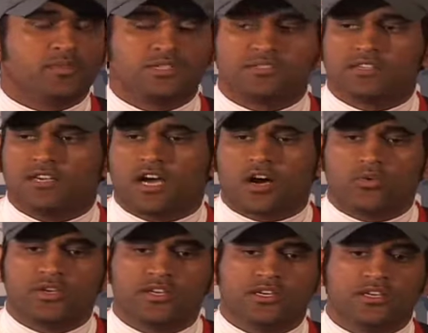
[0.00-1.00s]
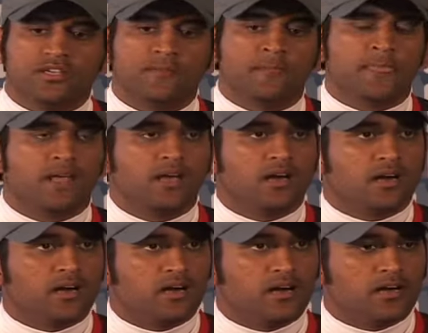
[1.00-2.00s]
We'll see how he
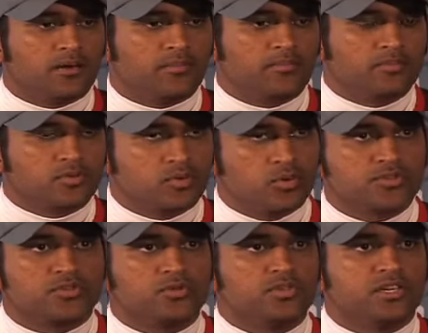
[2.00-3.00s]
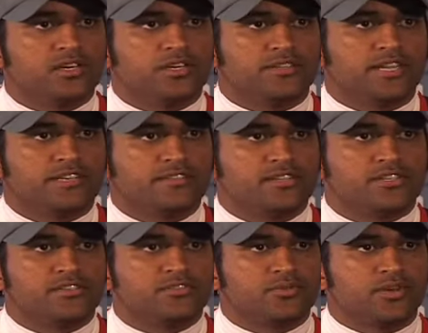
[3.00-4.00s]
goes through the net
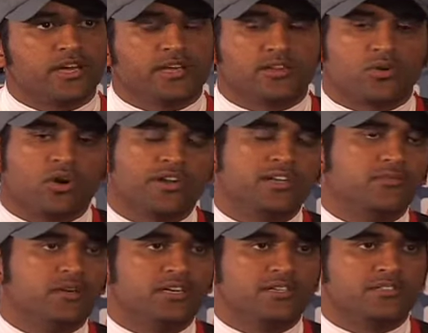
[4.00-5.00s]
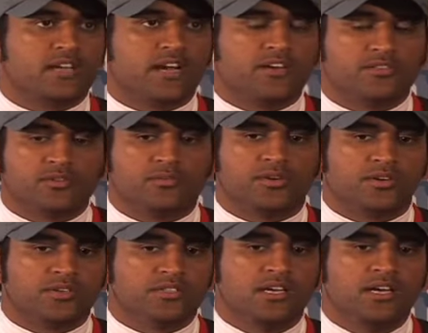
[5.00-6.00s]
sessions today, and accordingly we'll decide, you know,
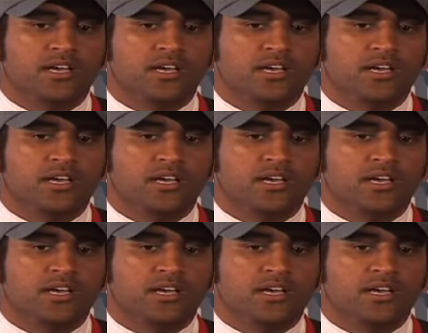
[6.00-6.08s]
because